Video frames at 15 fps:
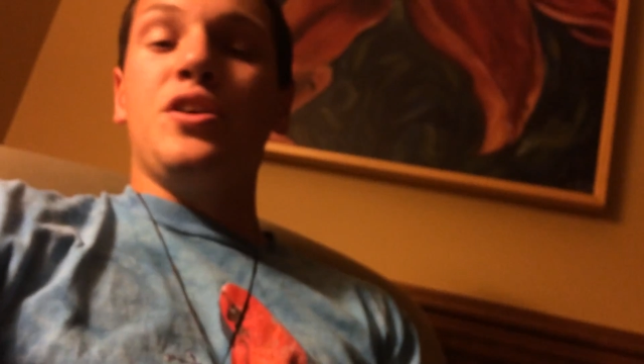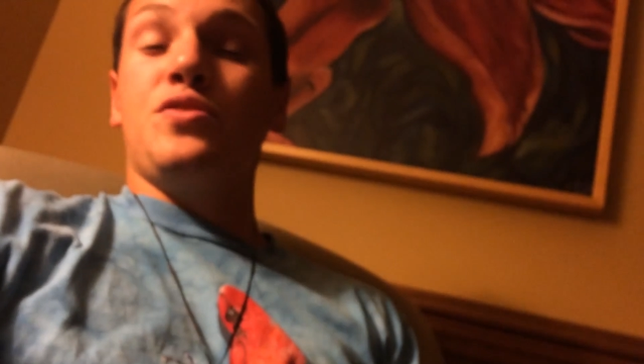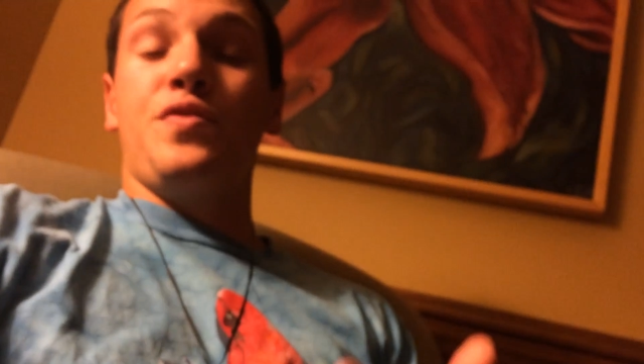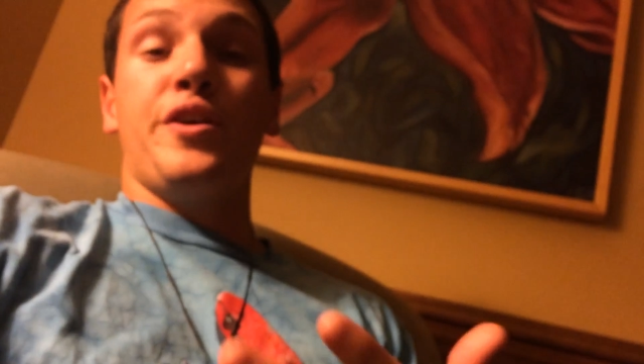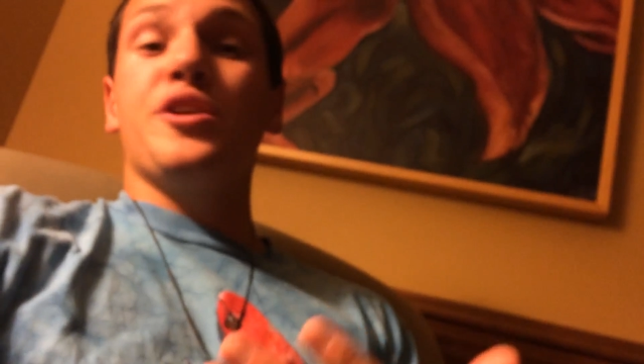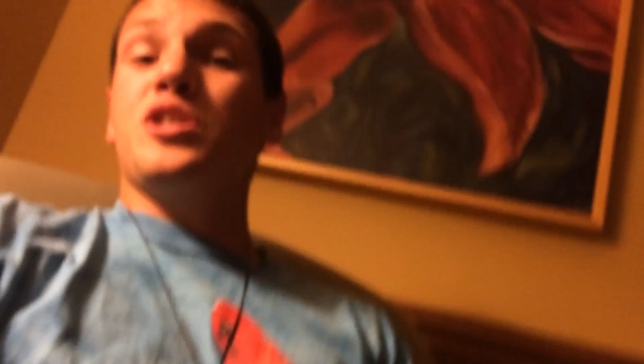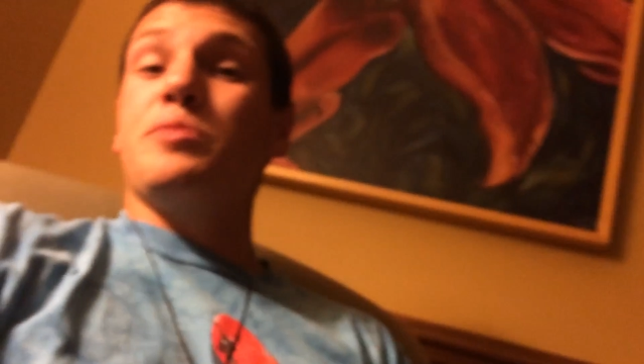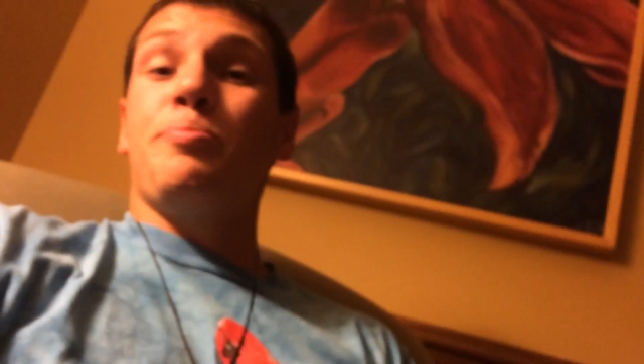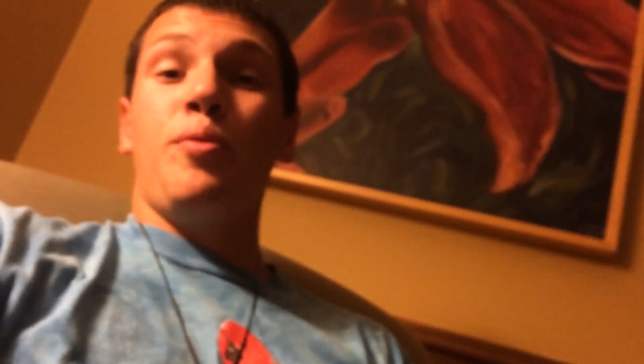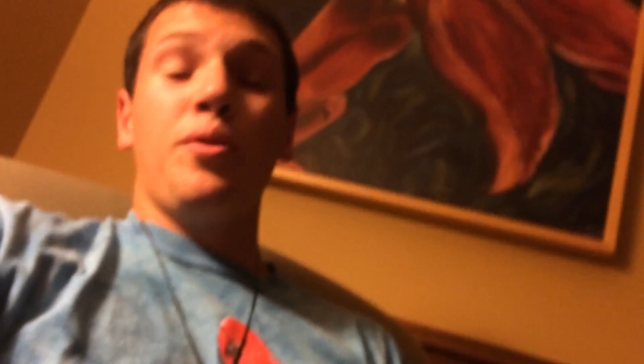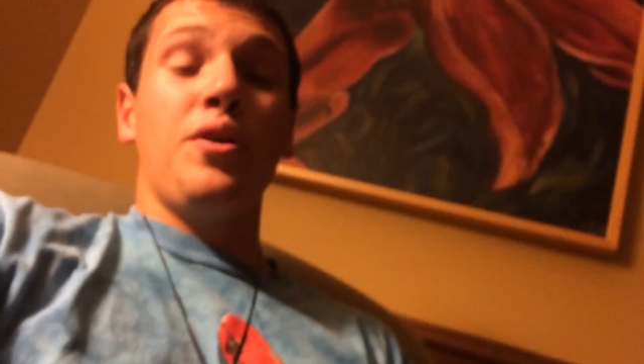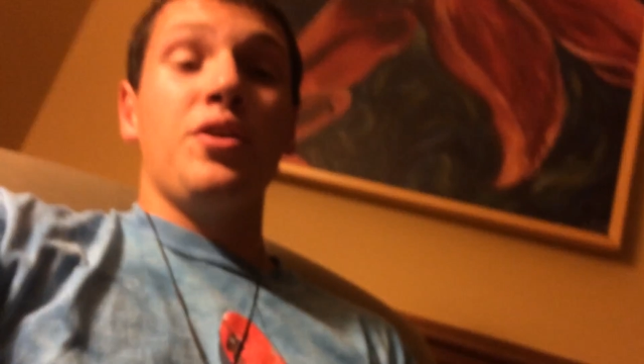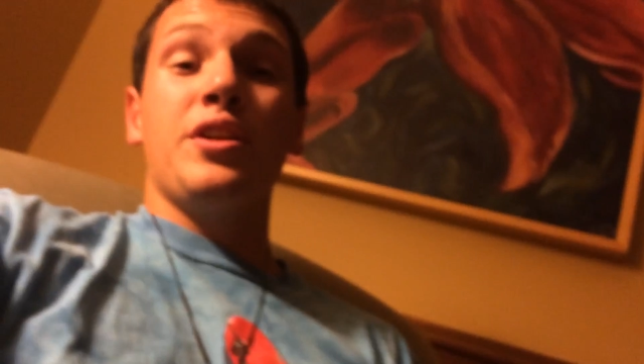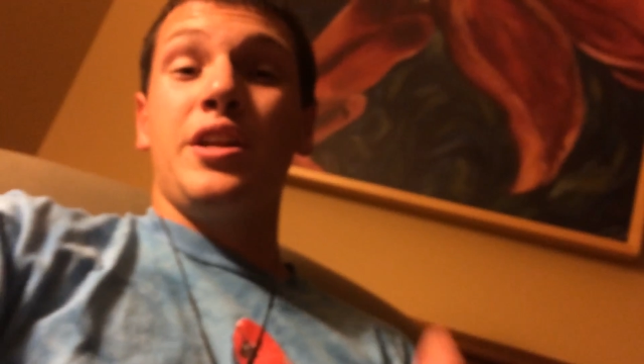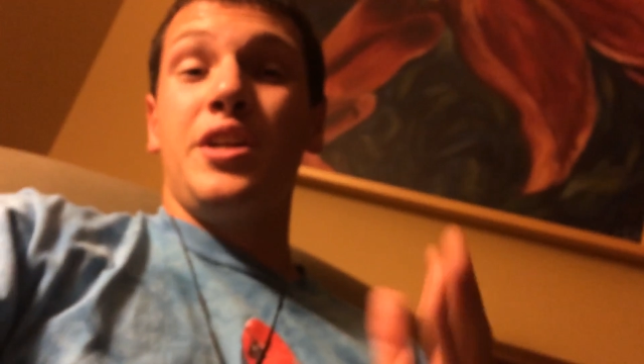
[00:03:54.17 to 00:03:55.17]
is very
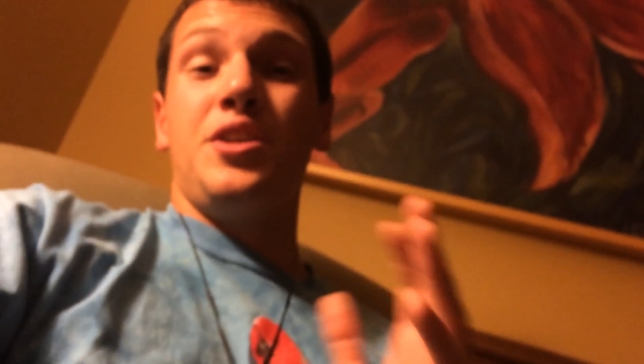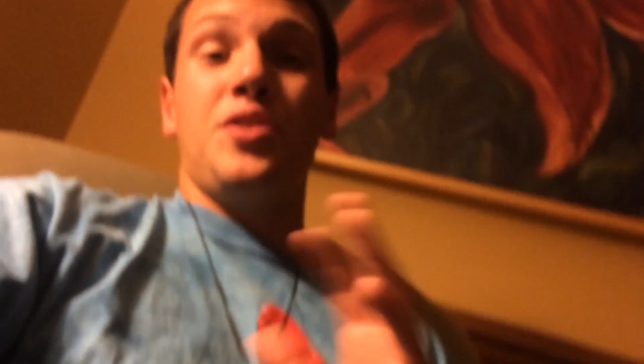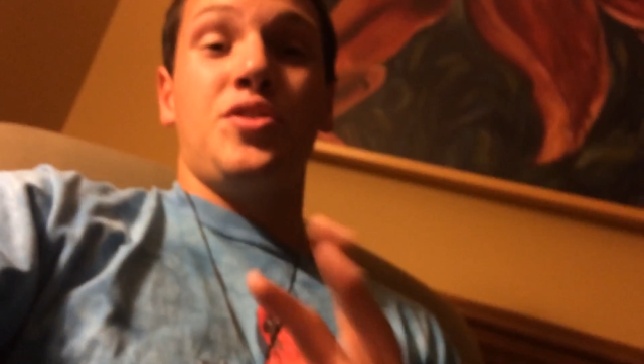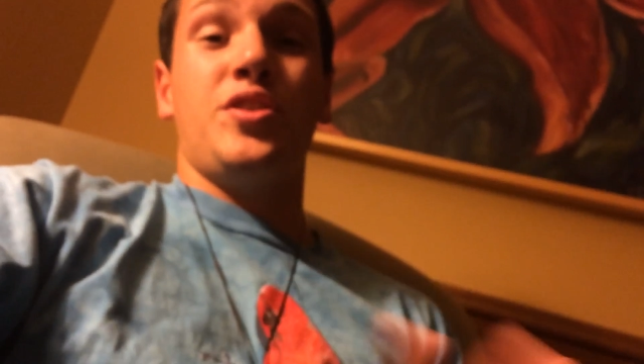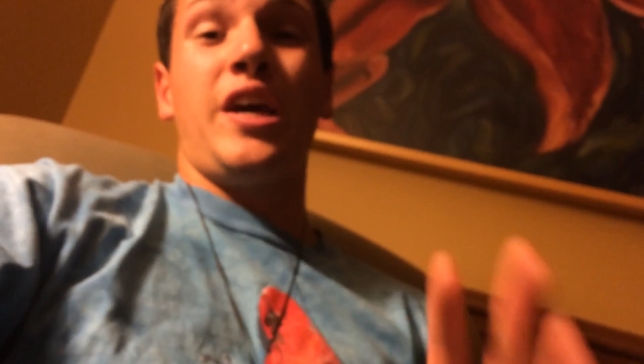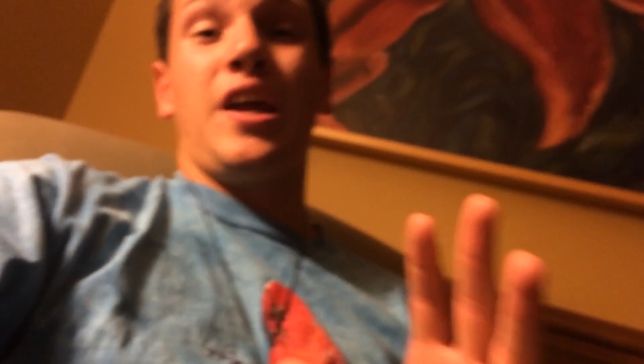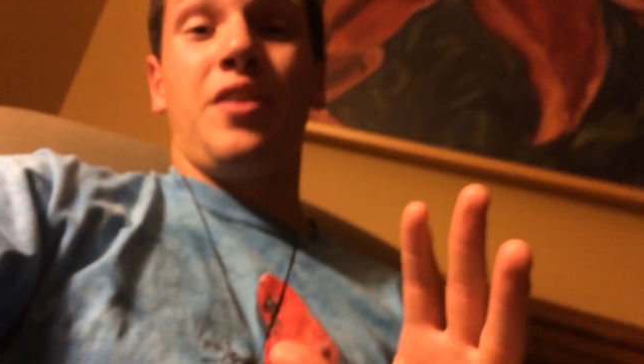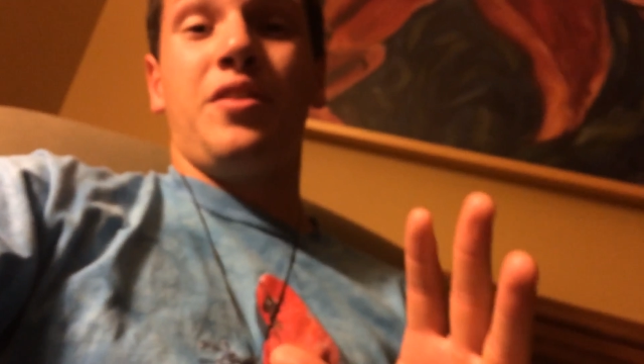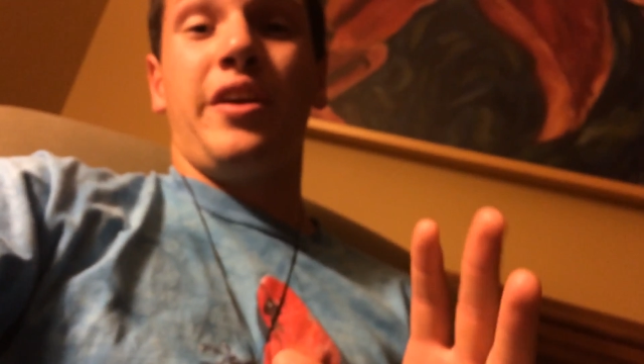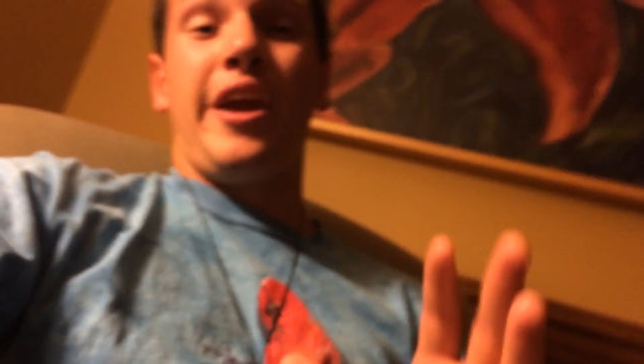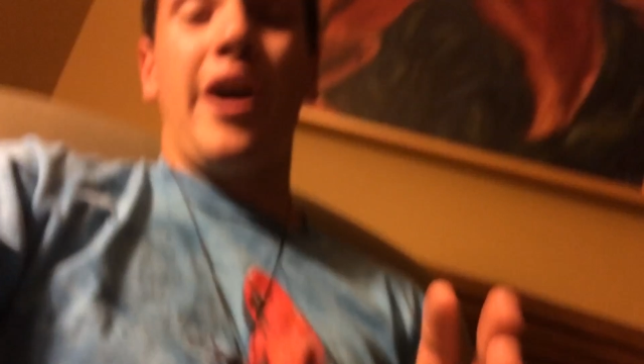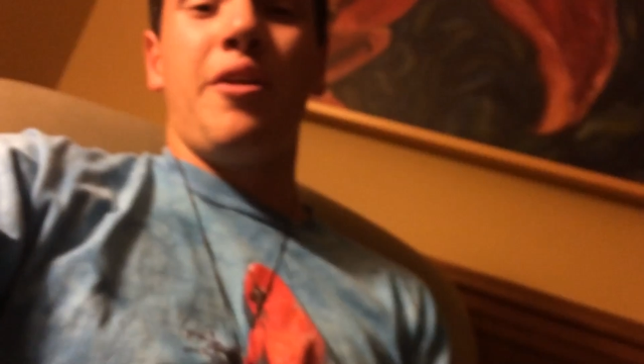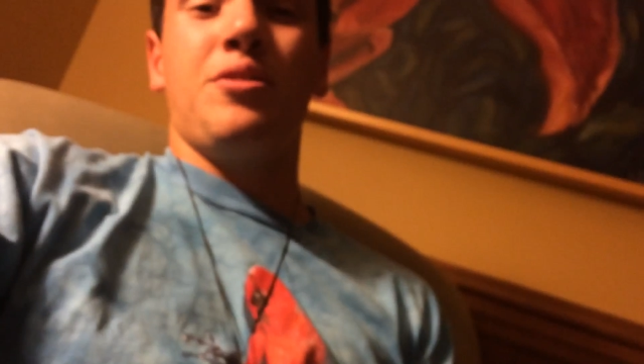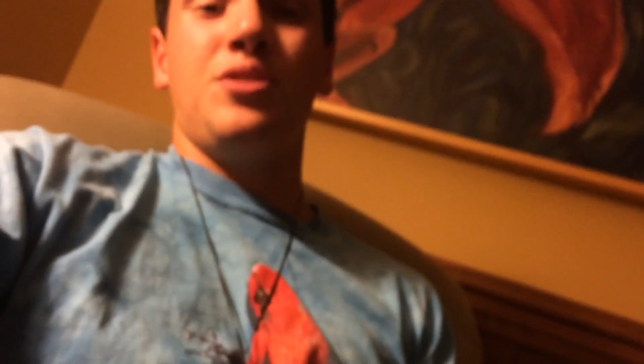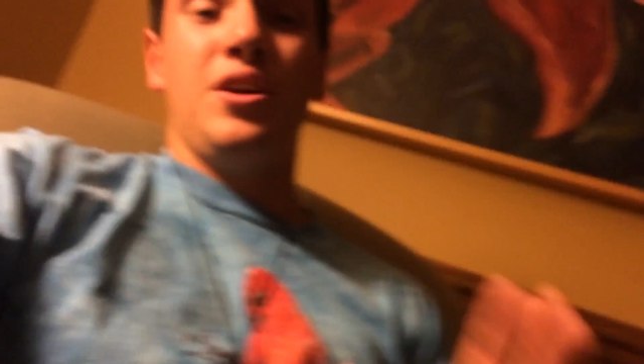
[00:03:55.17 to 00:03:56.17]
spoiled and it just sat on the
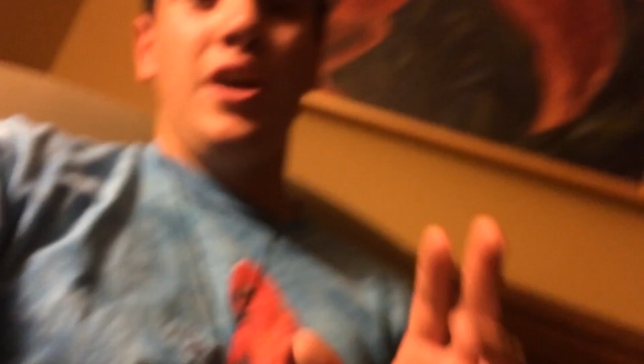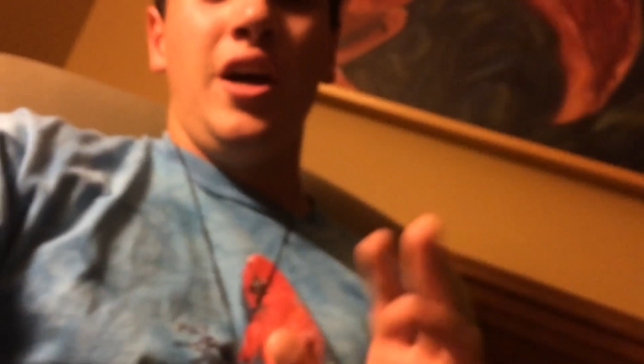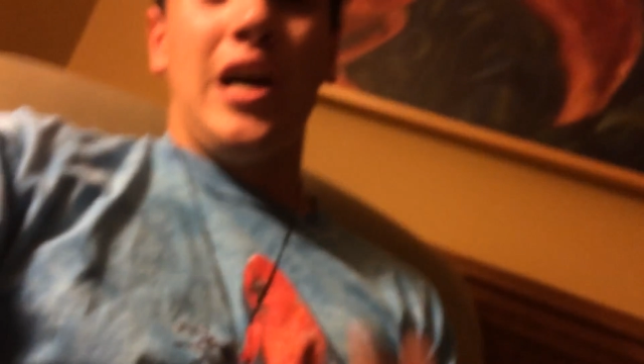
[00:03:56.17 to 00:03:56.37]
couch.